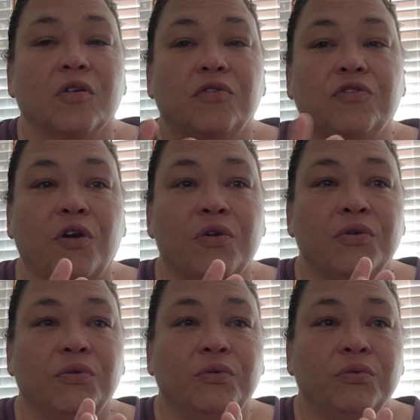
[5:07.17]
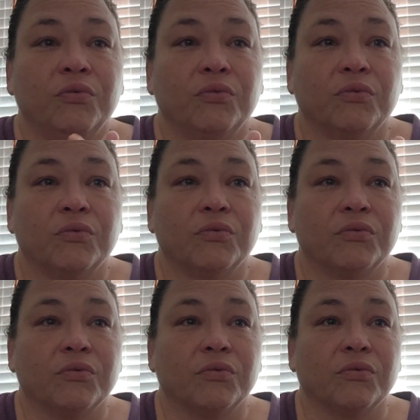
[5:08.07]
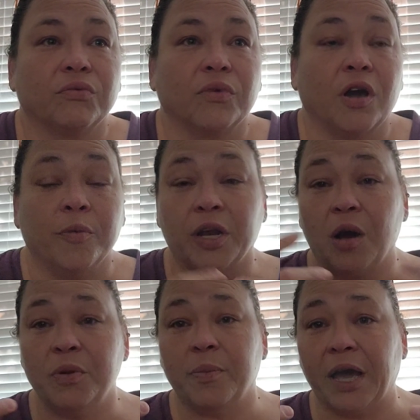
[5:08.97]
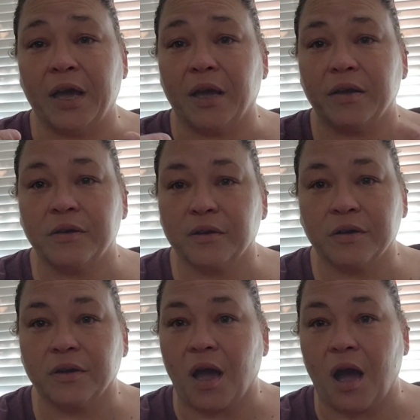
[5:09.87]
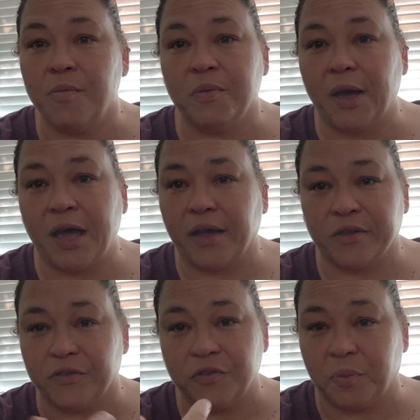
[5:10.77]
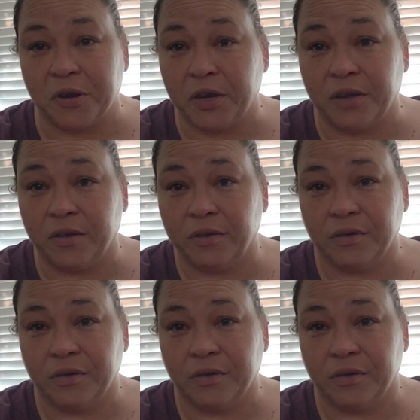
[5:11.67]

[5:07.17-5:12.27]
So, I mean, I'll be back. I'll be back in the spring